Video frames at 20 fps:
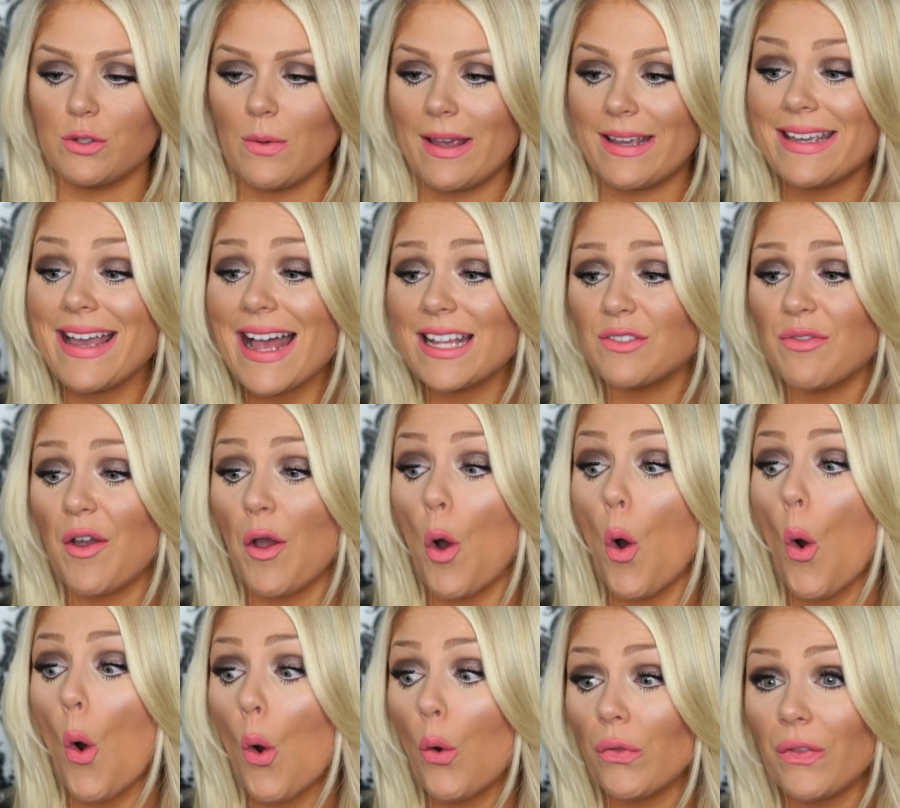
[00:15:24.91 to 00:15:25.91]
So I guess if
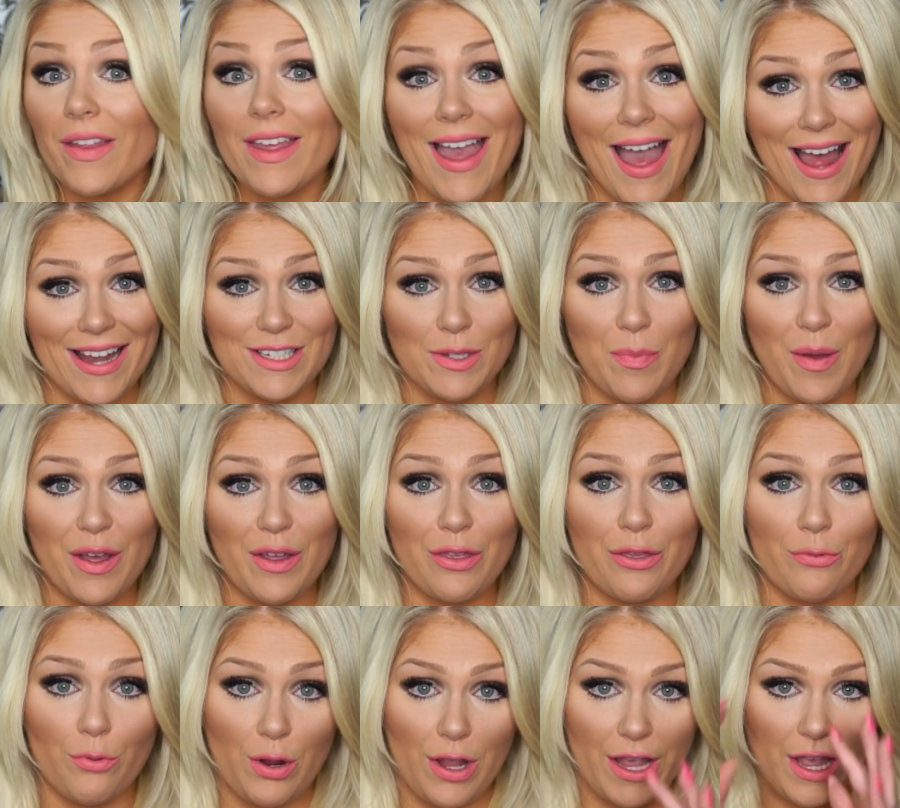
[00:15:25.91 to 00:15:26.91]
I only had to
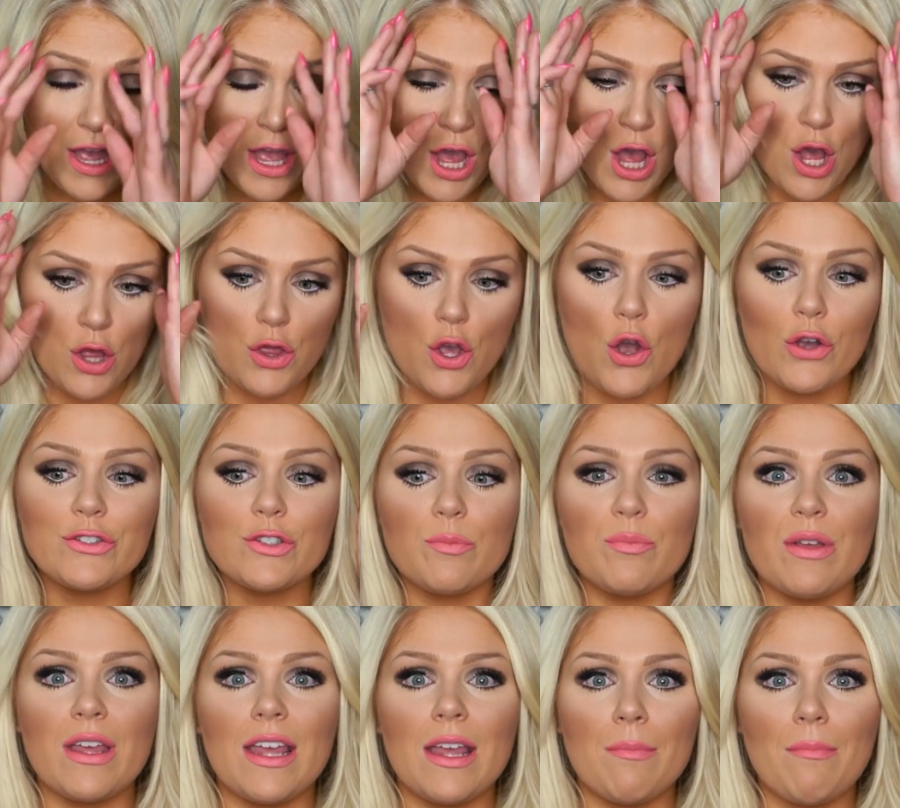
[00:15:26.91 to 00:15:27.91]
pick three, those
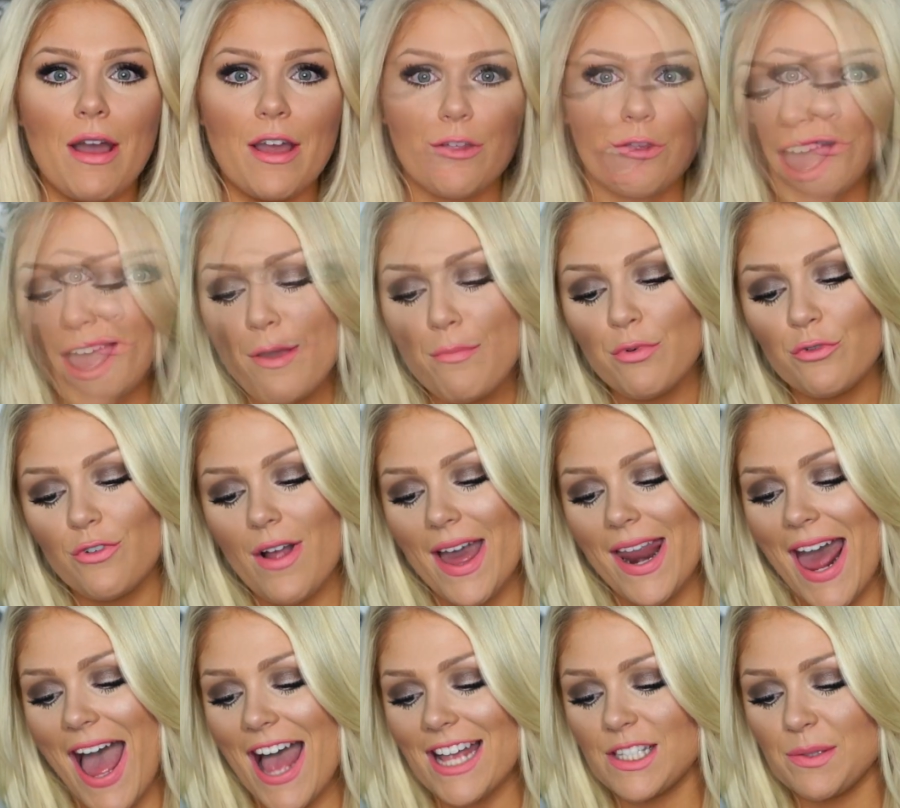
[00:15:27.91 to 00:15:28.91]
would be my three. Shay
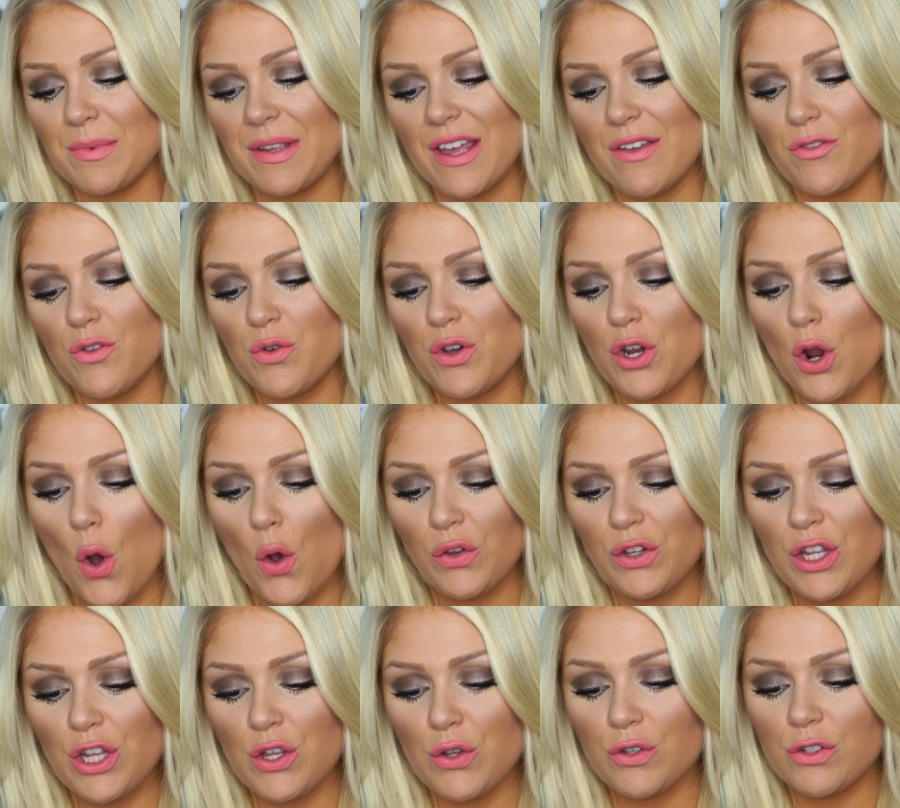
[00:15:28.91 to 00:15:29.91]
Barrett asked me, if you could
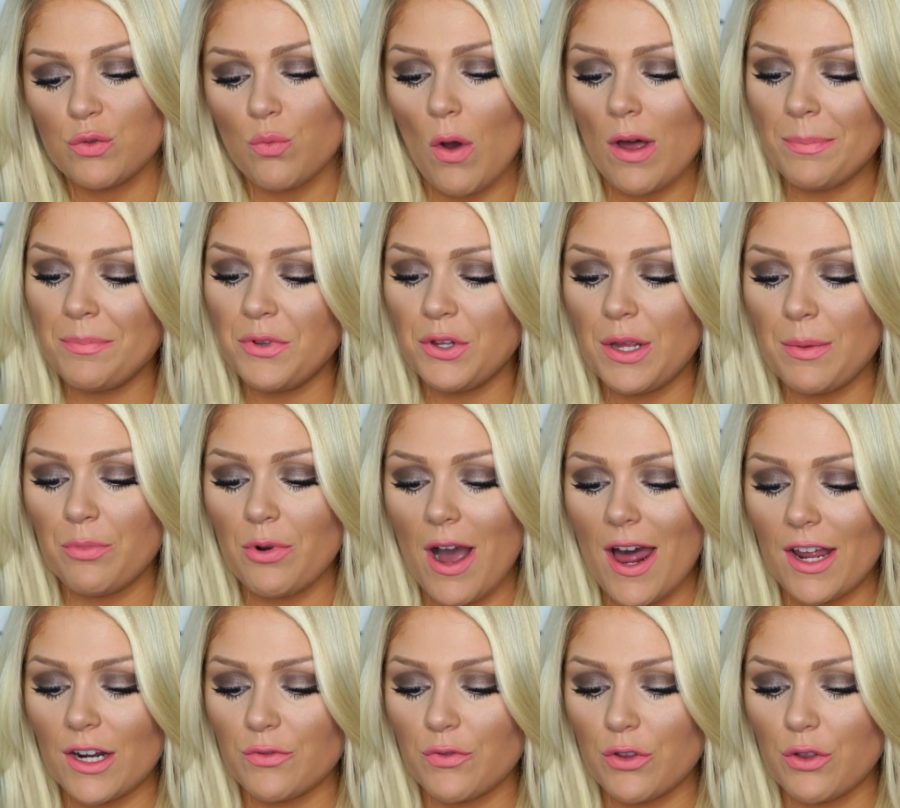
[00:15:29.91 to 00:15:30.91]
only use one beauty
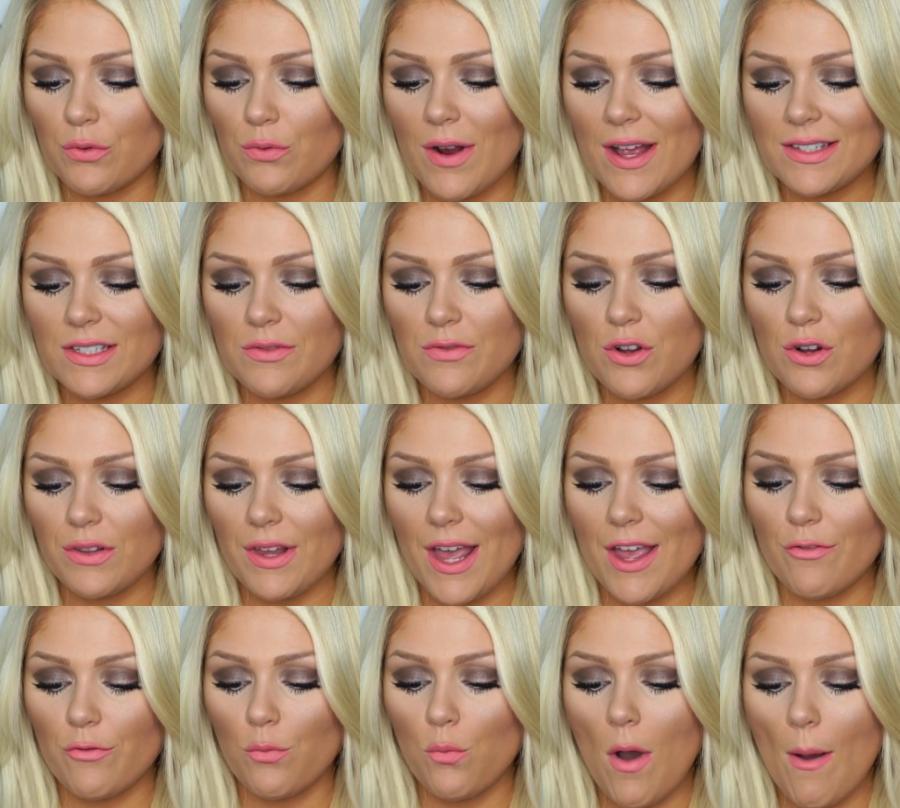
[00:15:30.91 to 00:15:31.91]
product for the rest of your
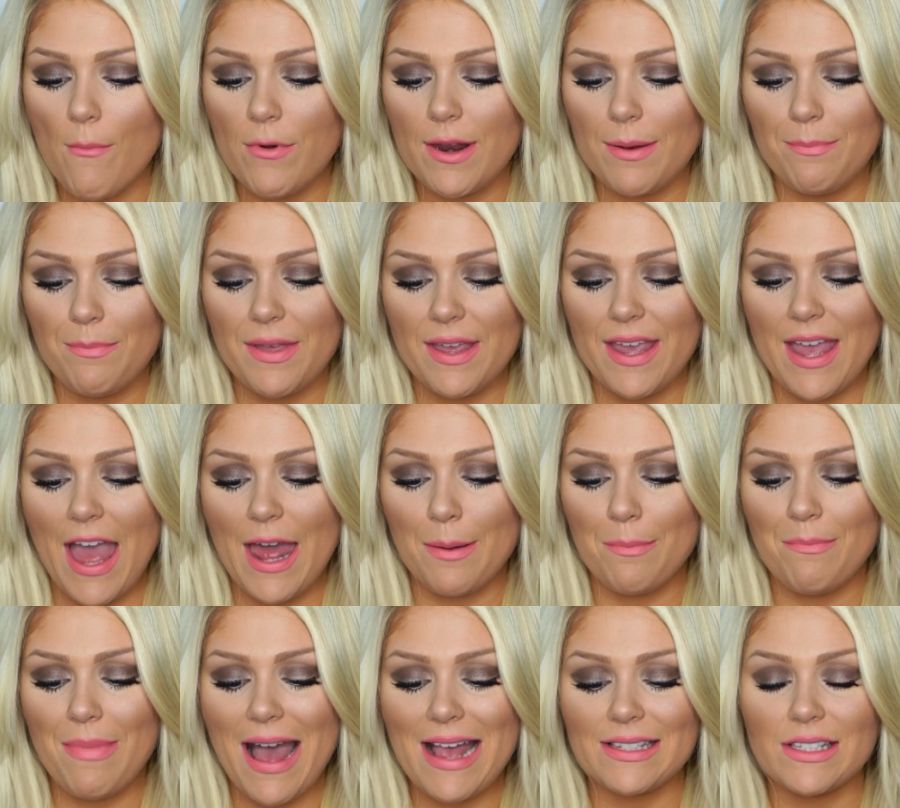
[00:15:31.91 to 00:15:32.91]
life, what would it be,
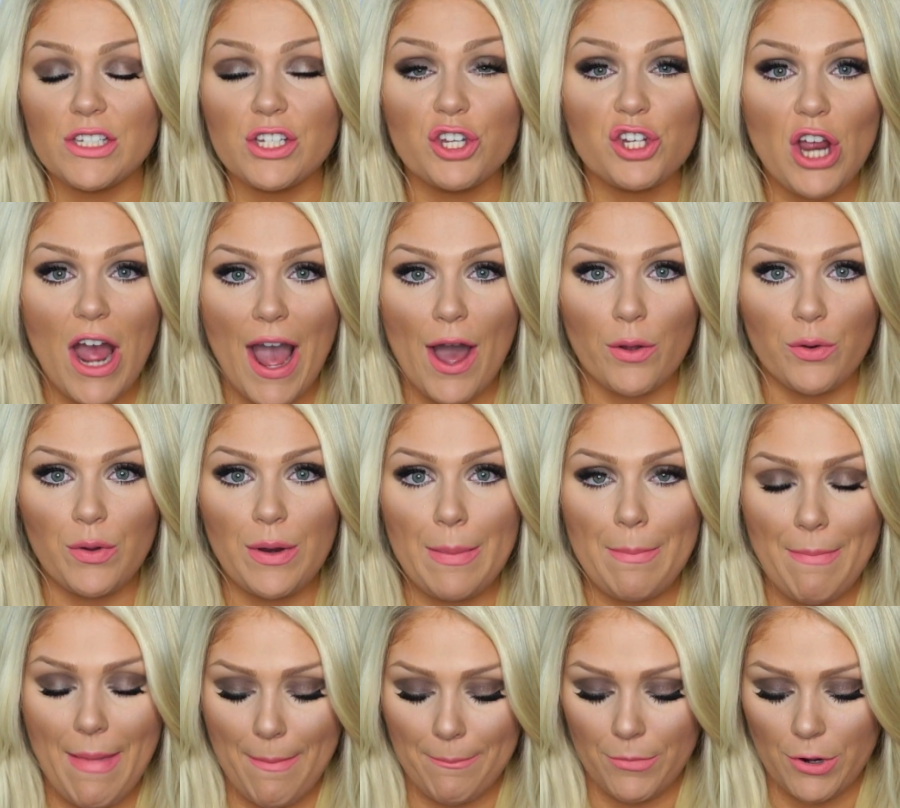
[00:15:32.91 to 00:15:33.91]
and best
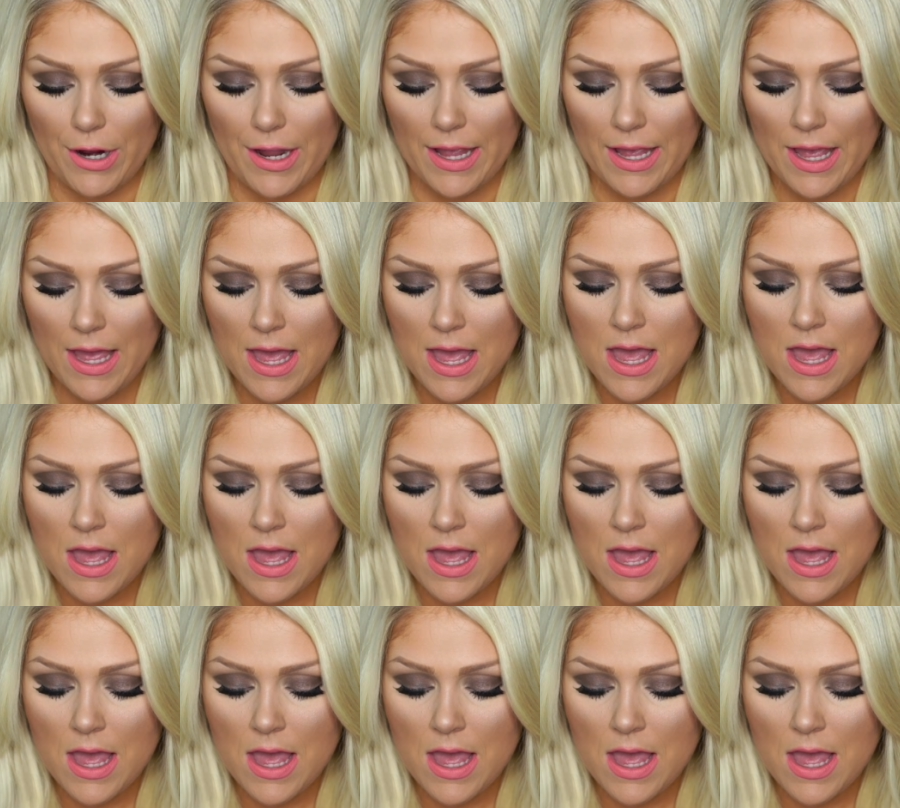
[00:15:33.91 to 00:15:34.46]
childhood memory?